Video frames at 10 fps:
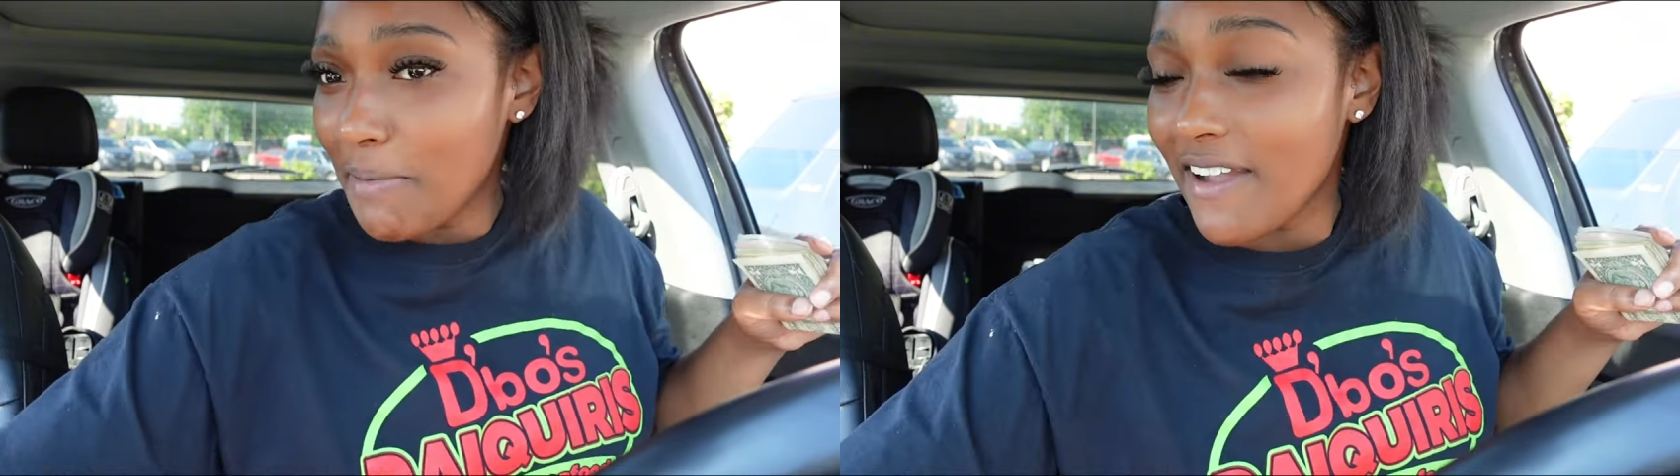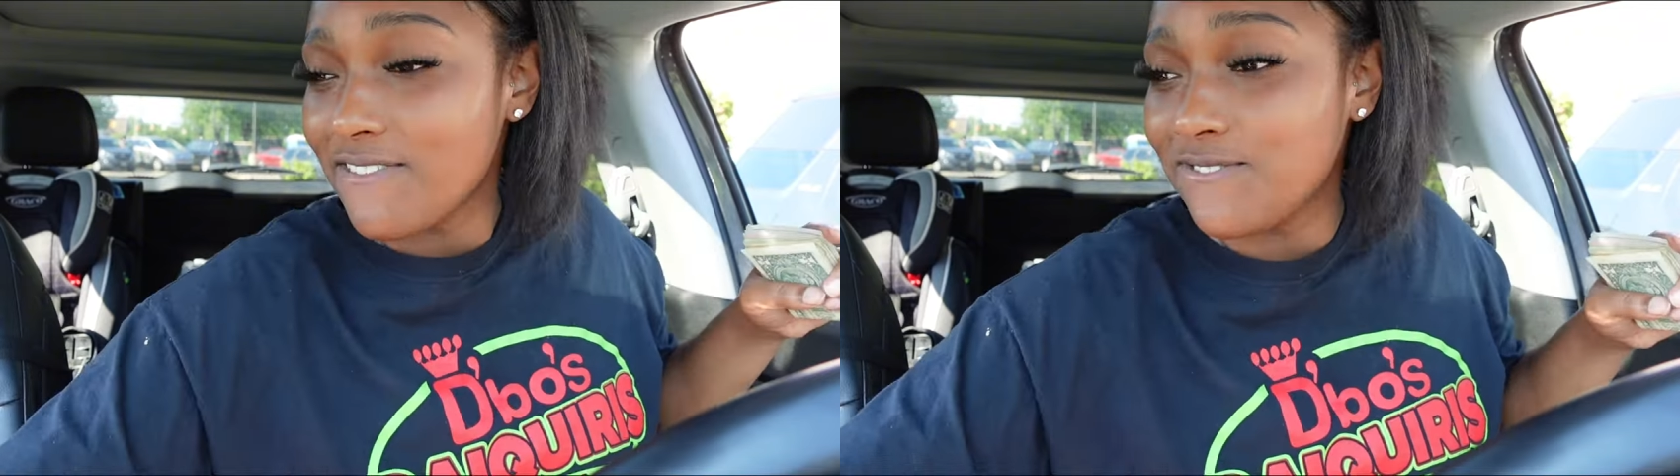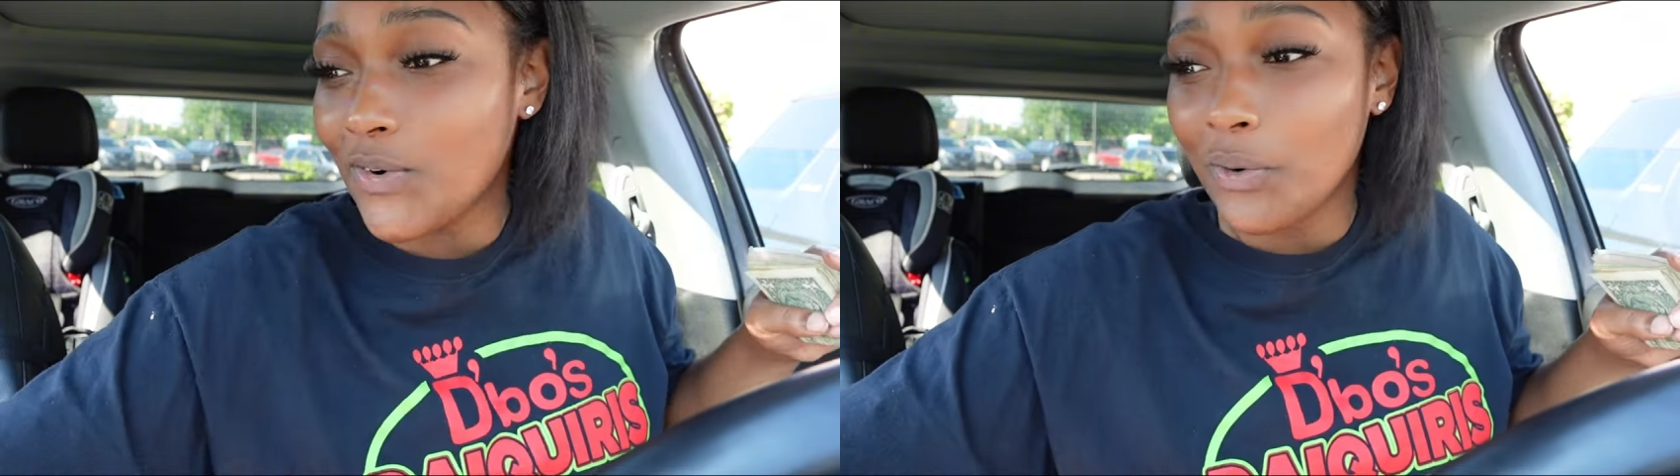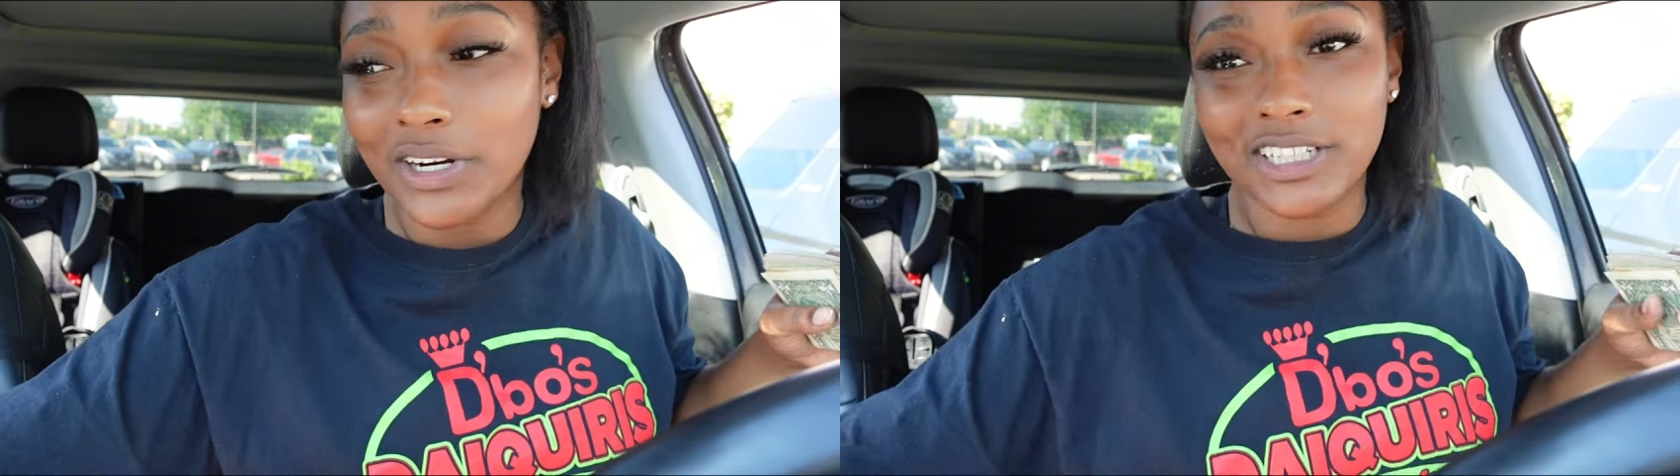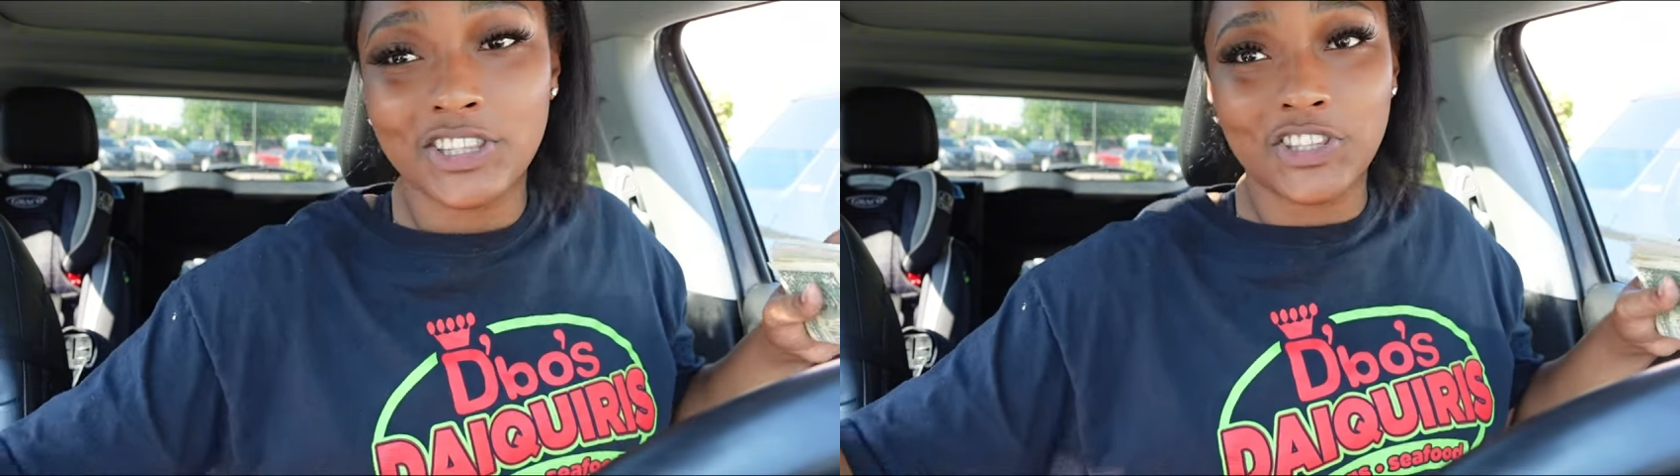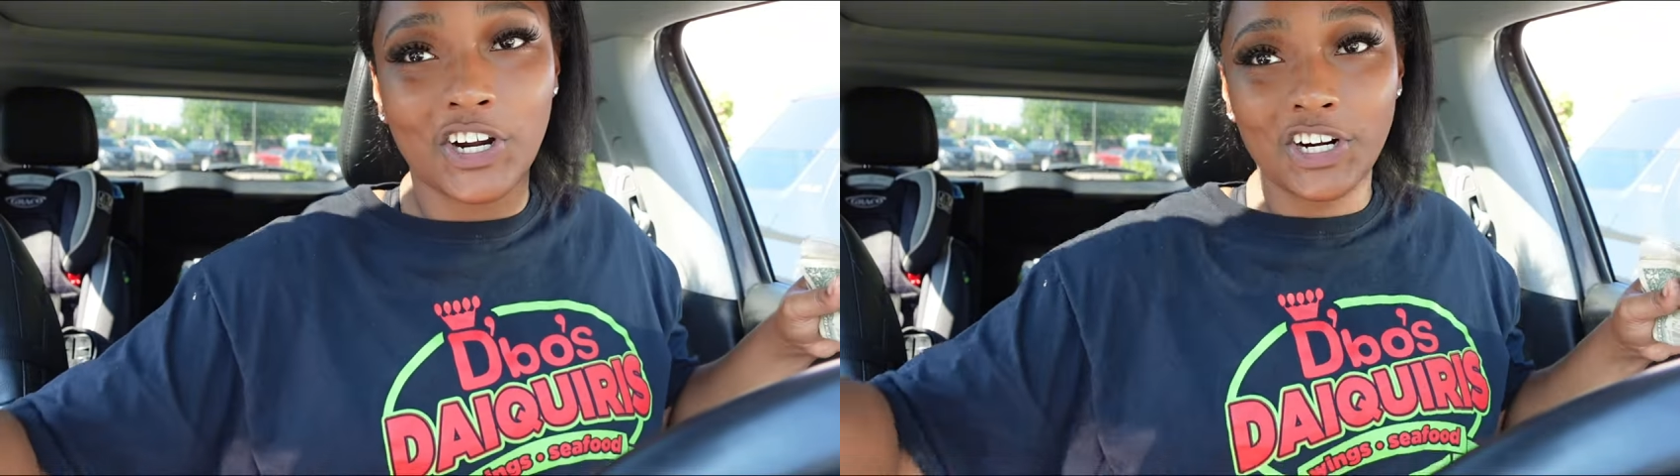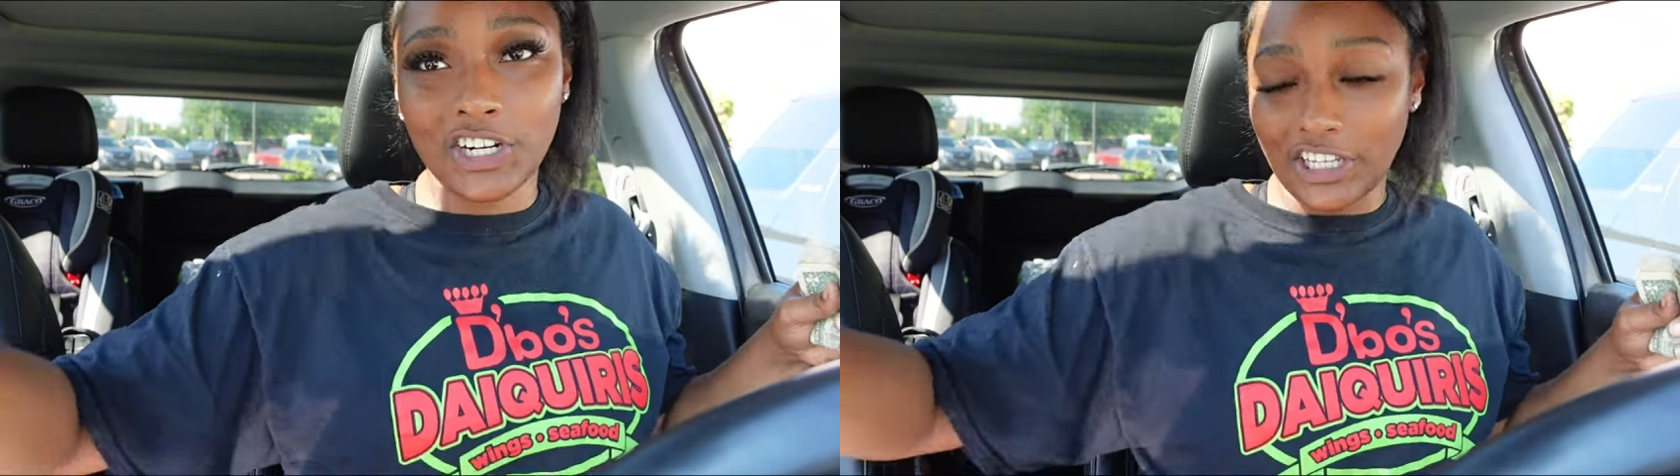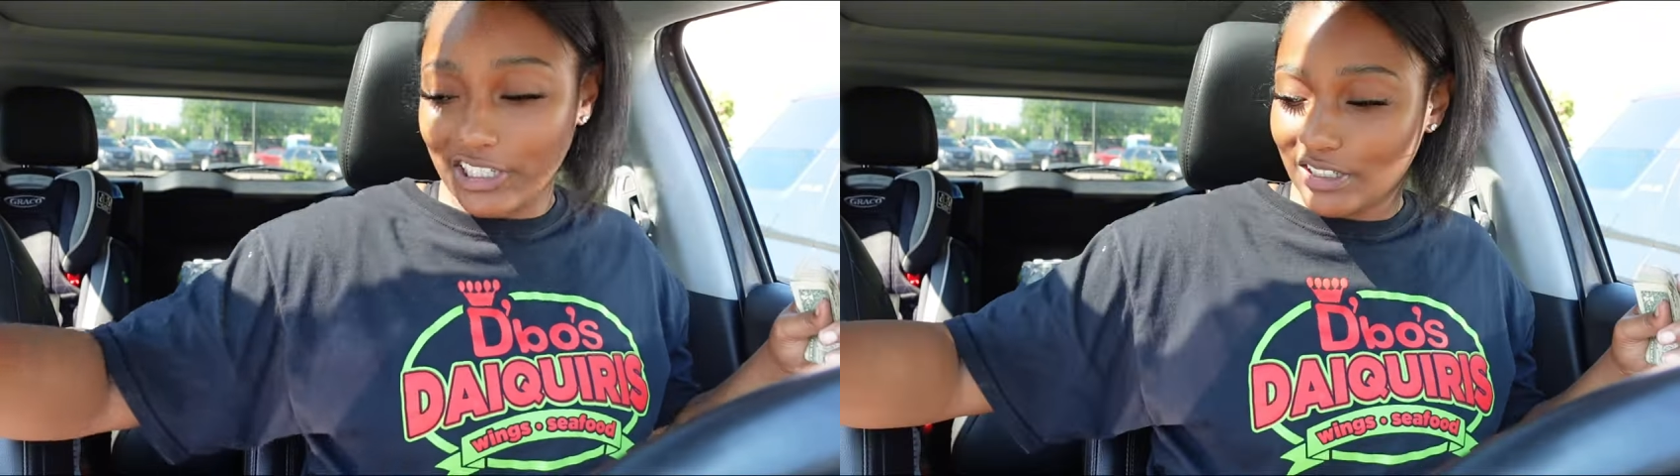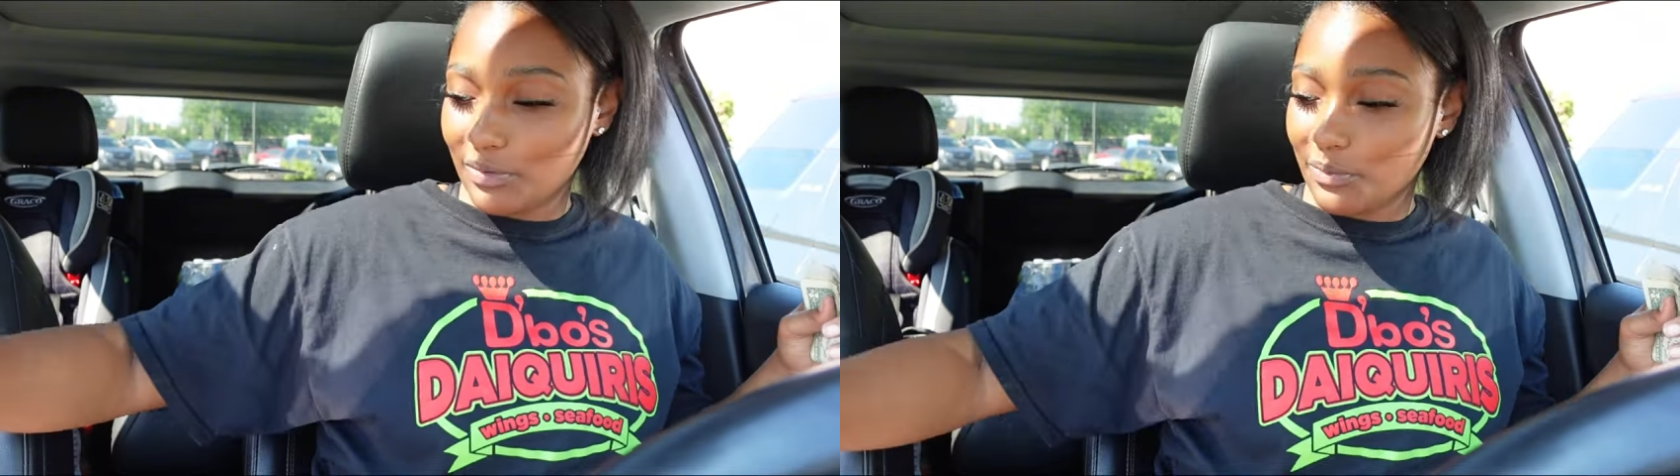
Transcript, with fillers: by 4:30.